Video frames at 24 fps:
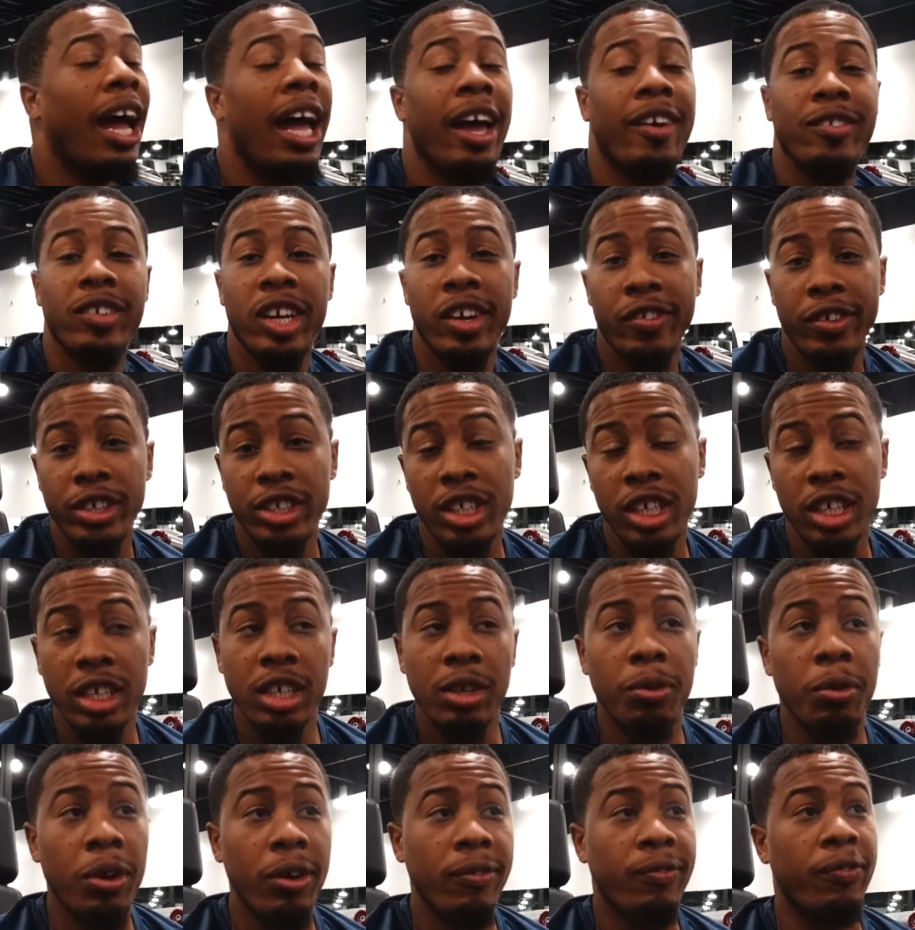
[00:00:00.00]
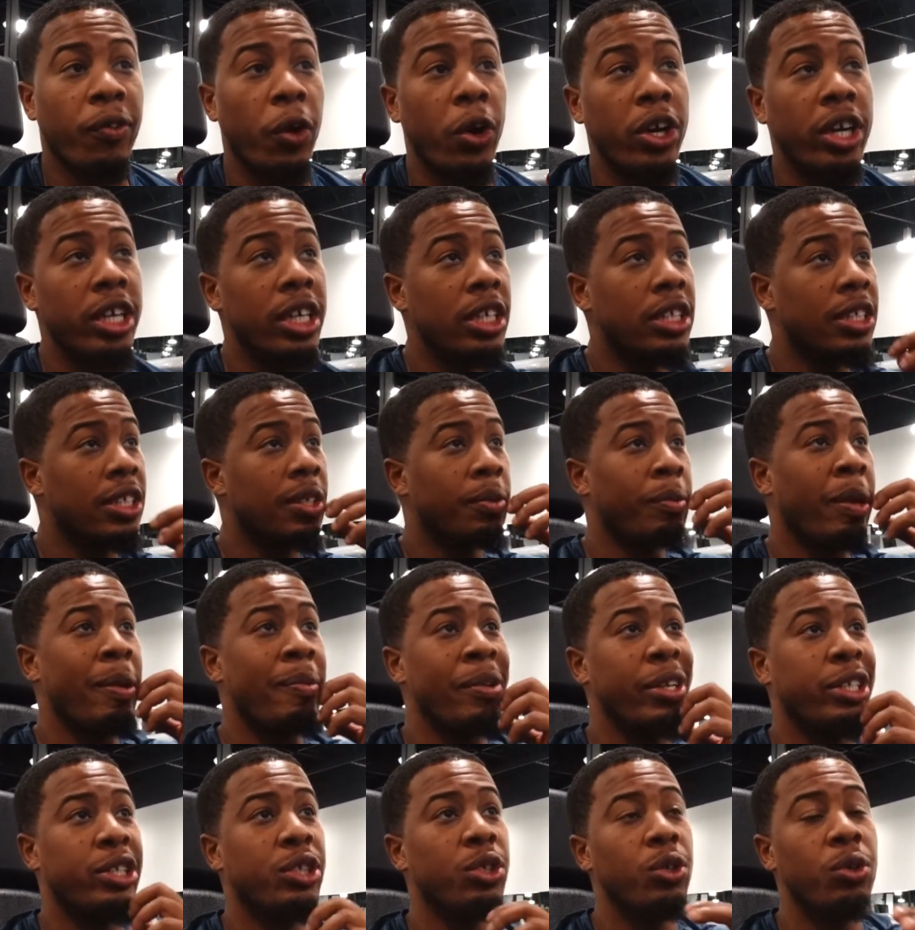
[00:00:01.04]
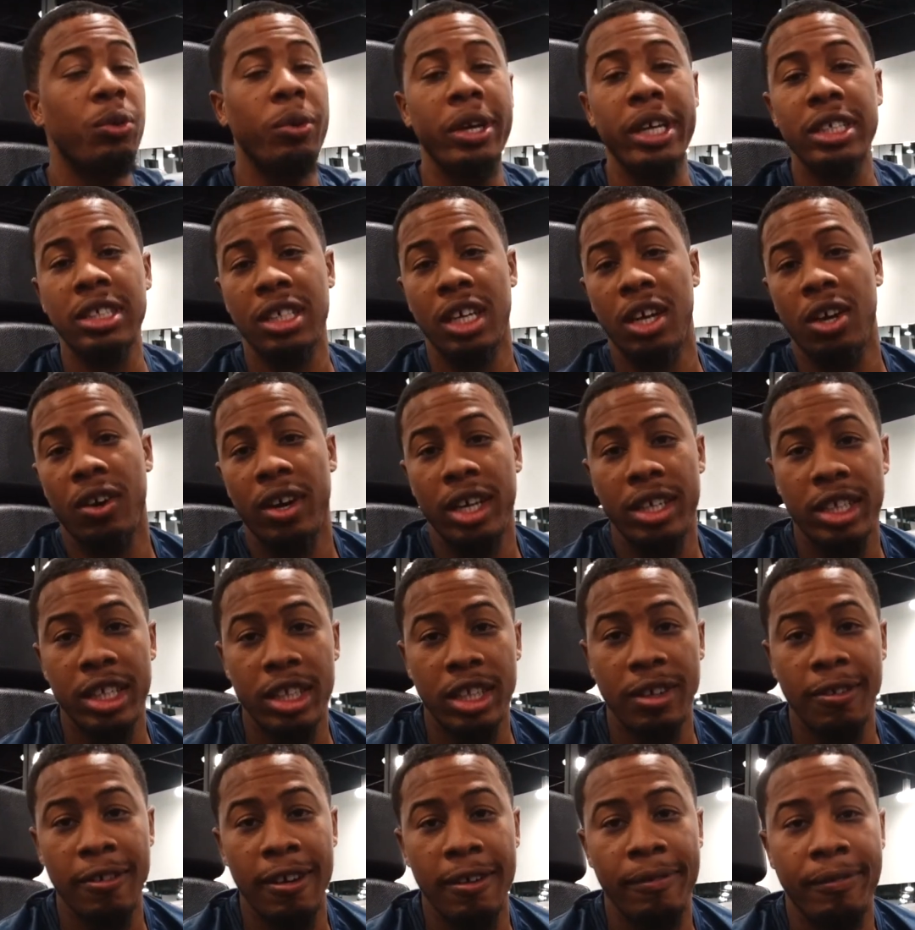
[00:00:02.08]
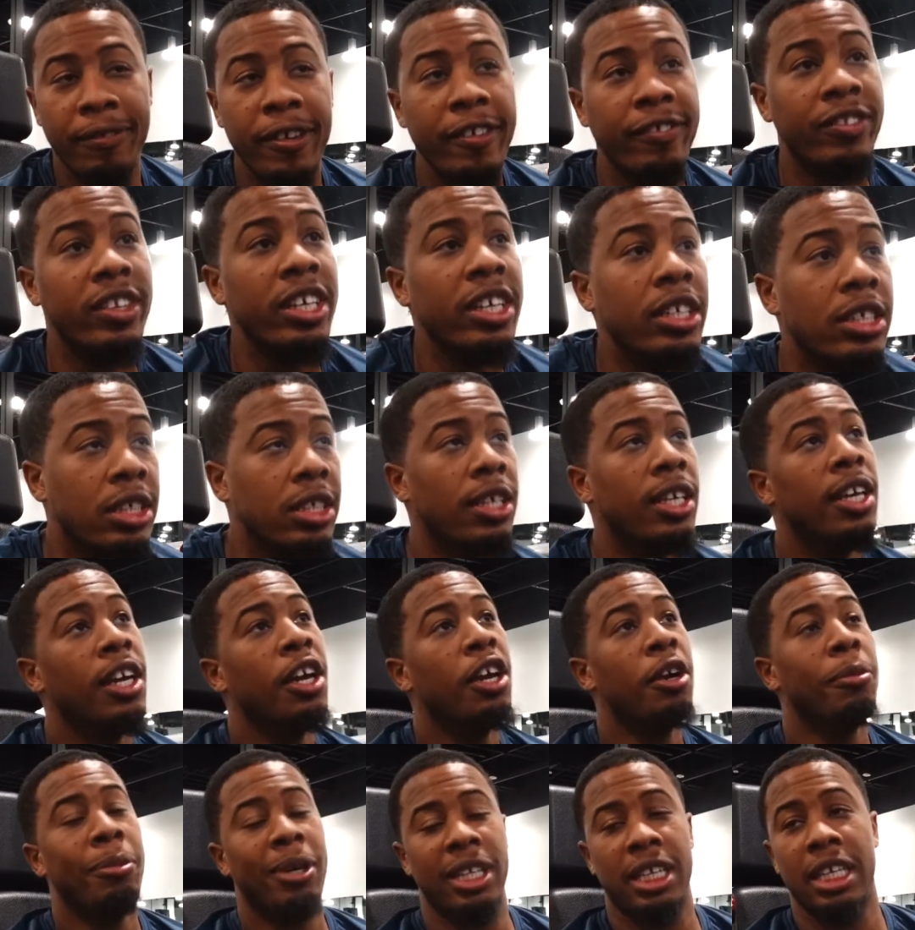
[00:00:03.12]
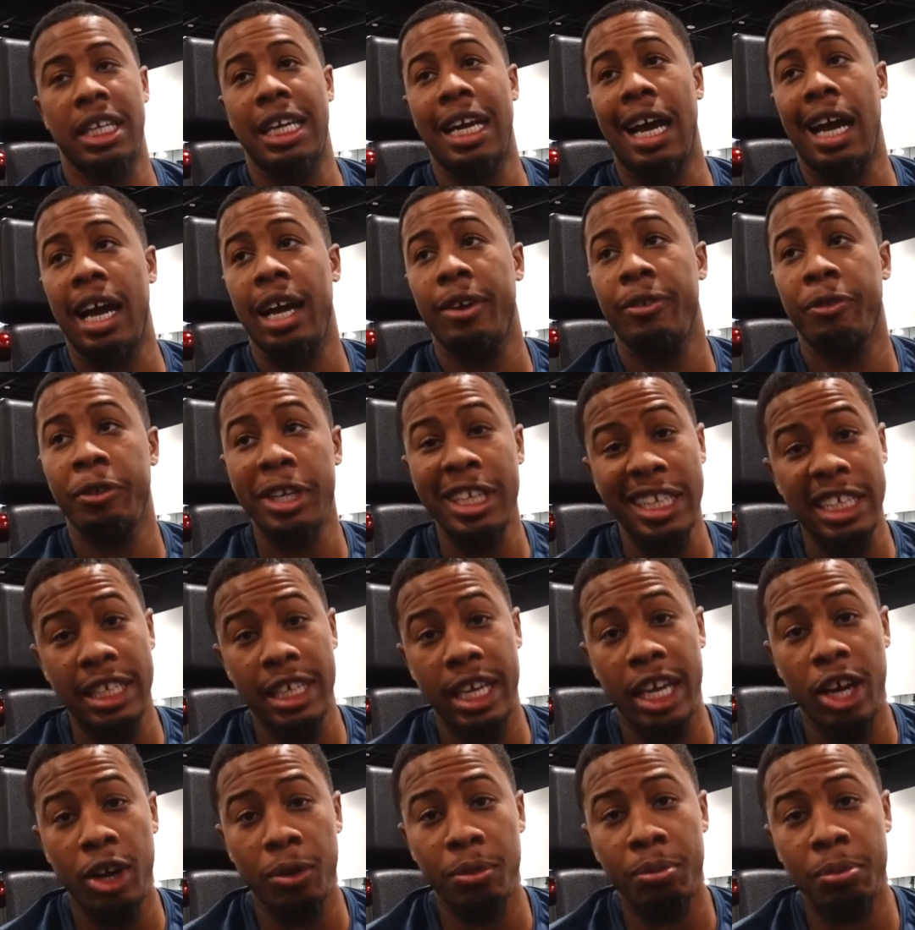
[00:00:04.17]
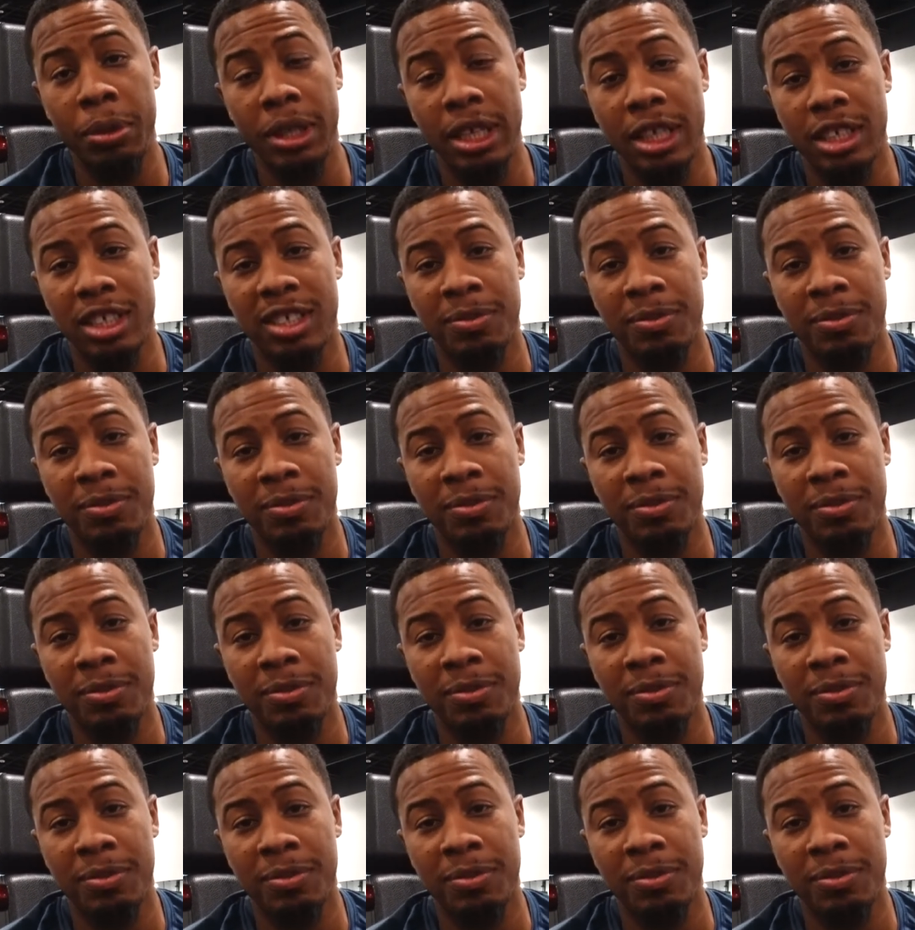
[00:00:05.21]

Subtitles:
I have never done the 140s. Maybe 2 weeks ago I did the 150s, but the guy really helped me and